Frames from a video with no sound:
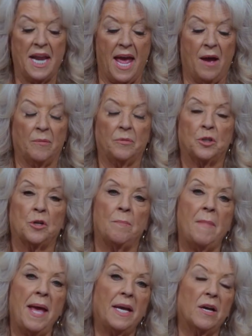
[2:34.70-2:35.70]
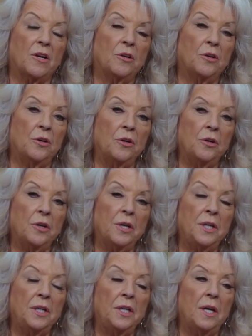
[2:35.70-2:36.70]
now, to make a
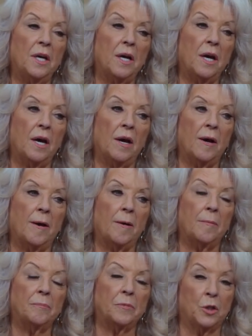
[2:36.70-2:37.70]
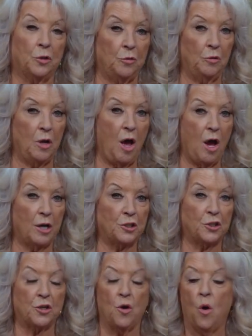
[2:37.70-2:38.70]
good uh,
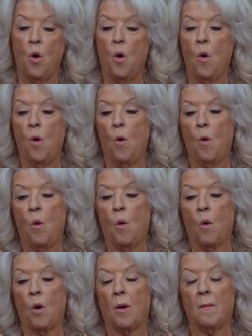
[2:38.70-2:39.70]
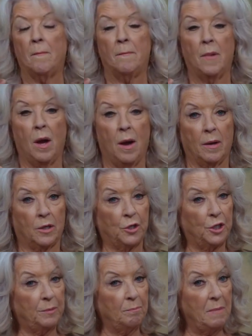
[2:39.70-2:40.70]
goulash or a
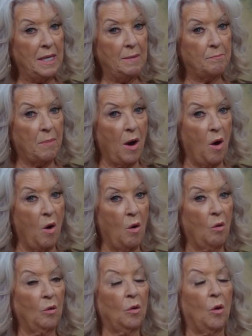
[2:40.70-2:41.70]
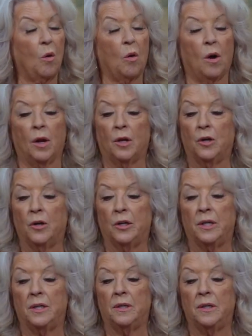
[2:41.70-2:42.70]
good meatball or a
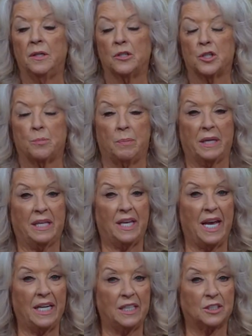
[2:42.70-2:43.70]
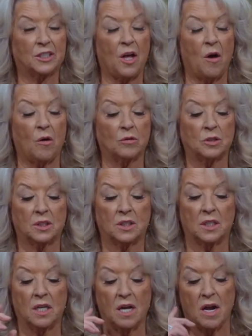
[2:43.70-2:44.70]
good spaghetti sauce,